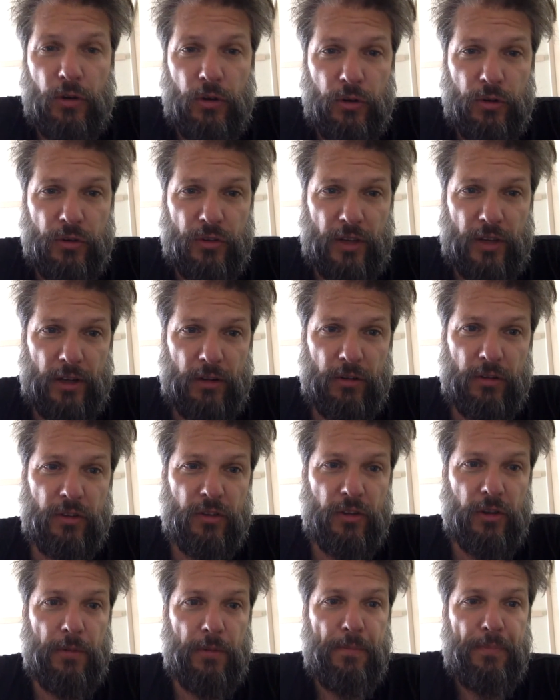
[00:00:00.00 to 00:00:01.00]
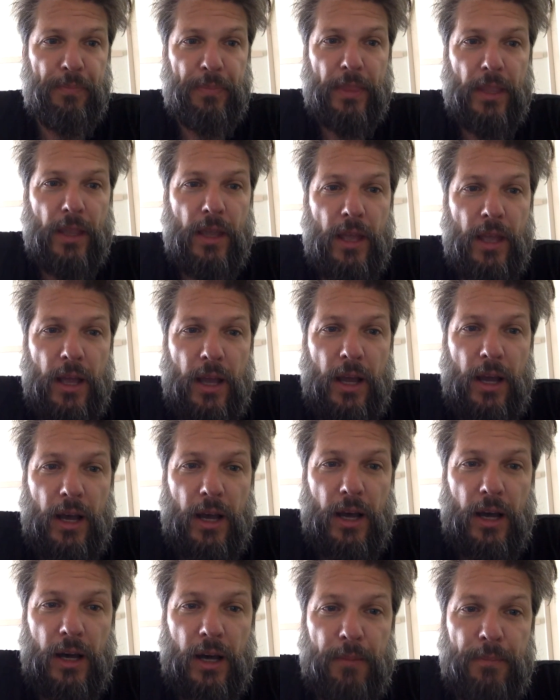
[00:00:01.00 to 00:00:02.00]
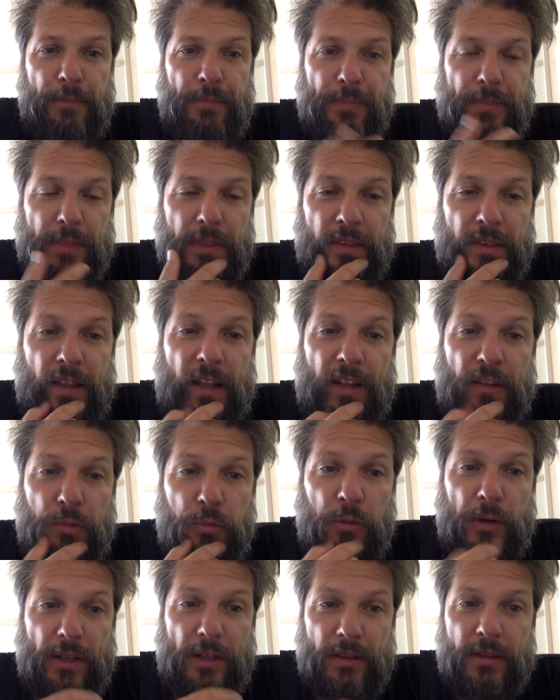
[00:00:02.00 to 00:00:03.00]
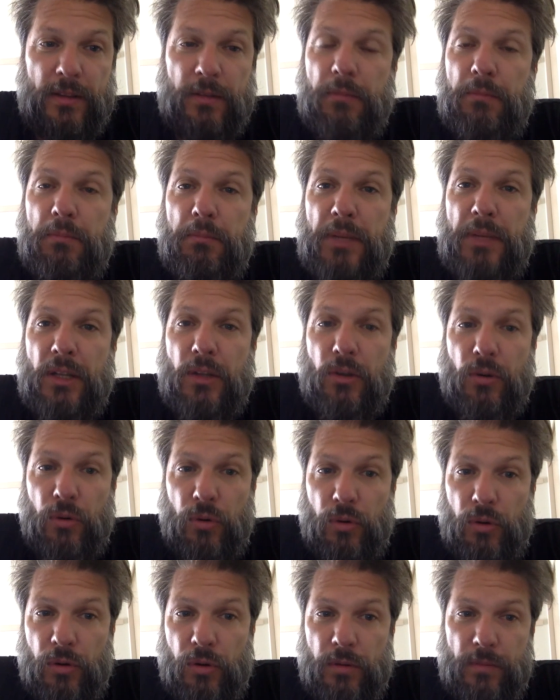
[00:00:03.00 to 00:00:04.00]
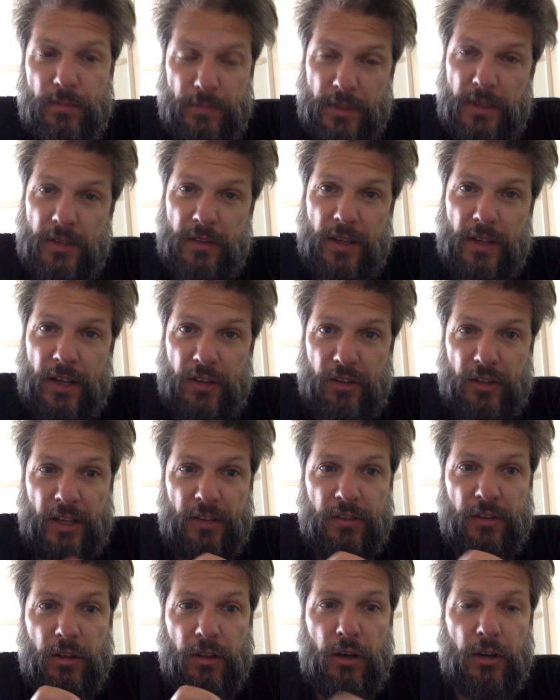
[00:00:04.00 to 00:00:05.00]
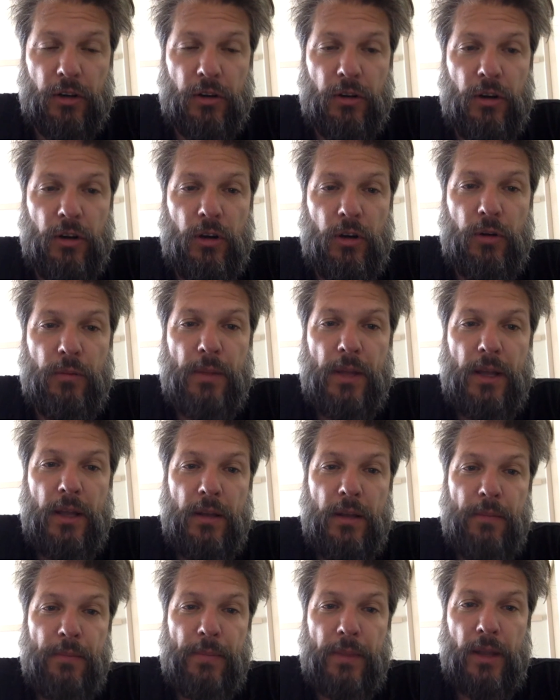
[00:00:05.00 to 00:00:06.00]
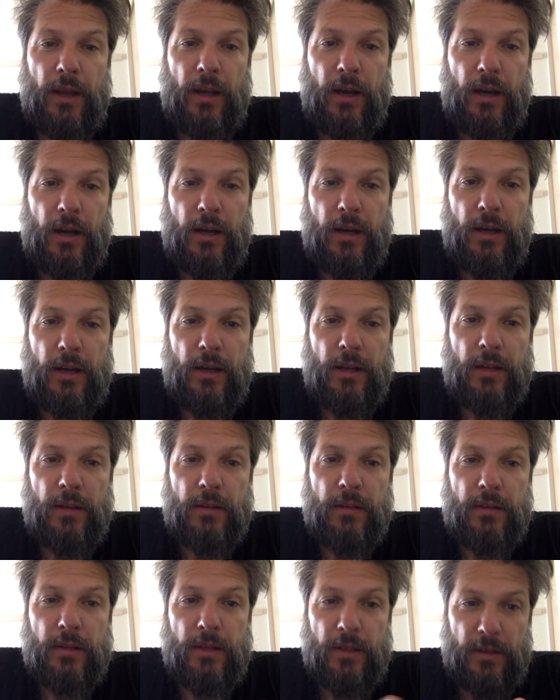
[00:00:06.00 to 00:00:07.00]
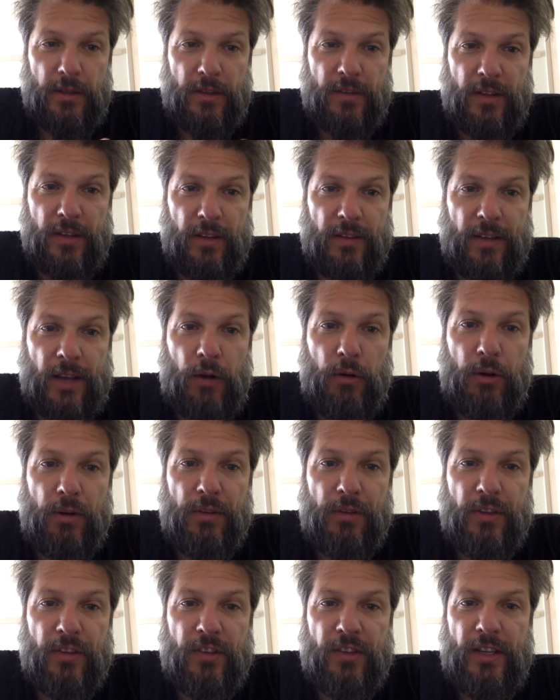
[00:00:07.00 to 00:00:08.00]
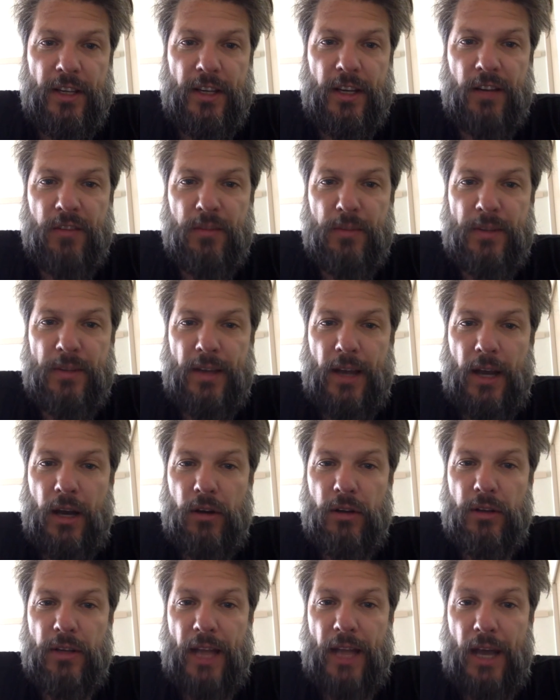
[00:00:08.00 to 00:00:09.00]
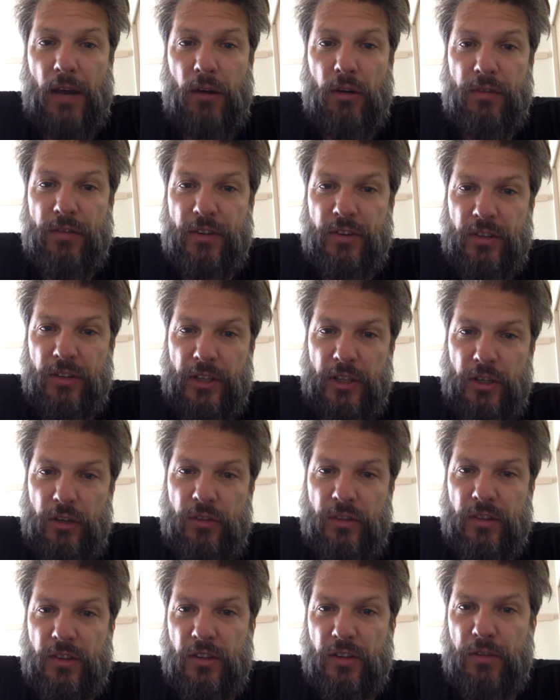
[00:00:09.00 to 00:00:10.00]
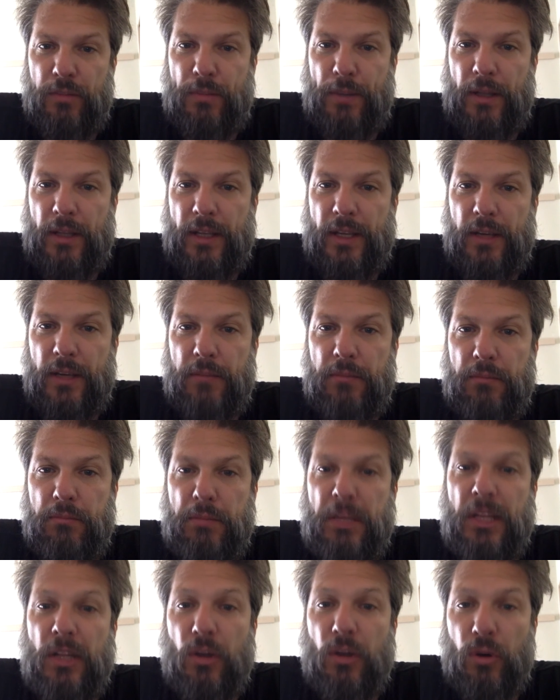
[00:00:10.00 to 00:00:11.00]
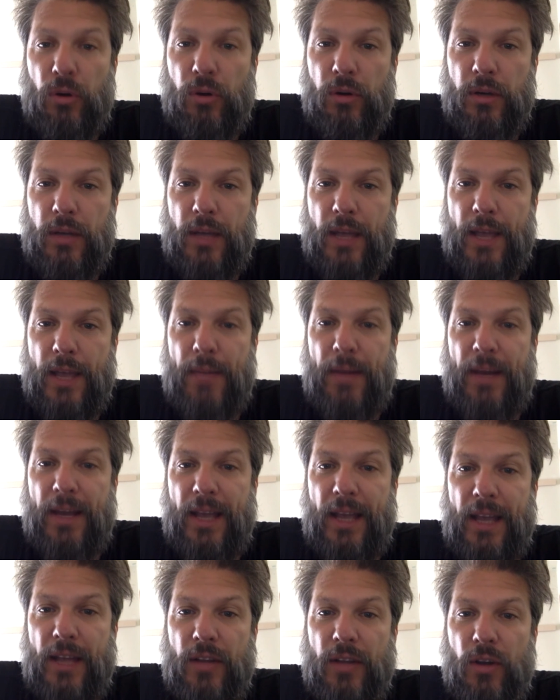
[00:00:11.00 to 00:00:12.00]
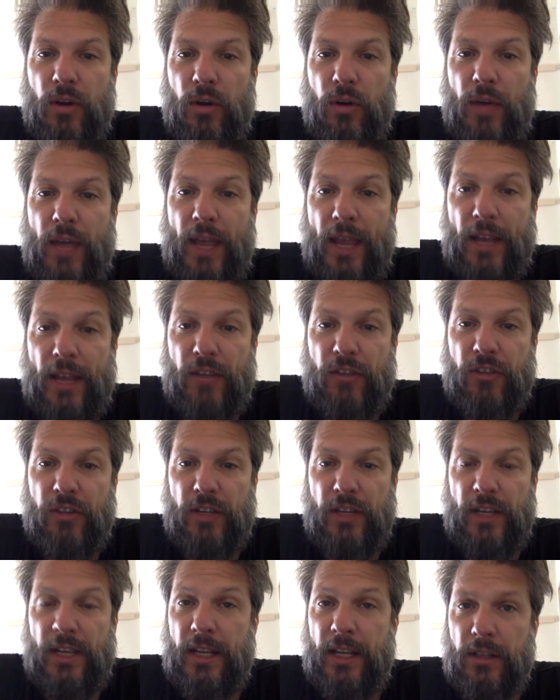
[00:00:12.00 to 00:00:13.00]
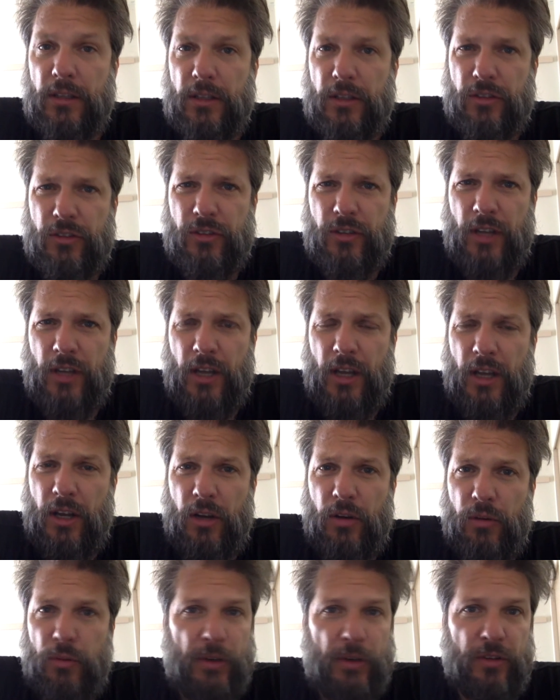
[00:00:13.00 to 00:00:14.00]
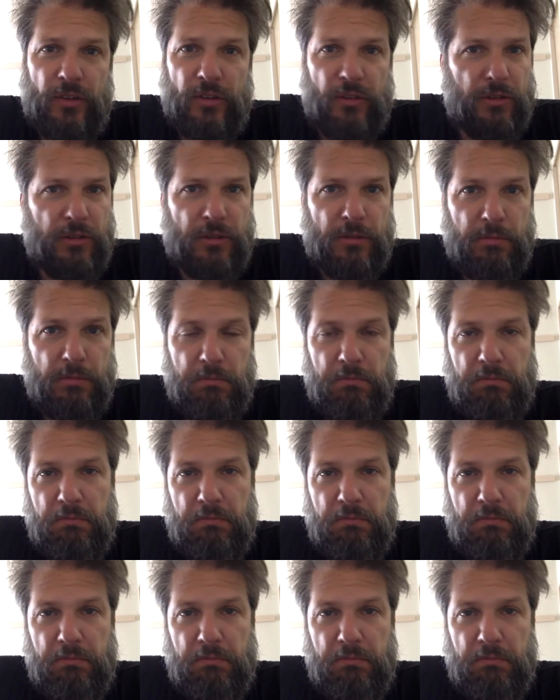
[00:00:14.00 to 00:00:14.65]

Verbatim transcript: O sound. So um, that's what Mino is actually has a longer O. Uh, and this says, however, the city government now officially uses the spelling Minoh, M-I-N-O-H, in English, which is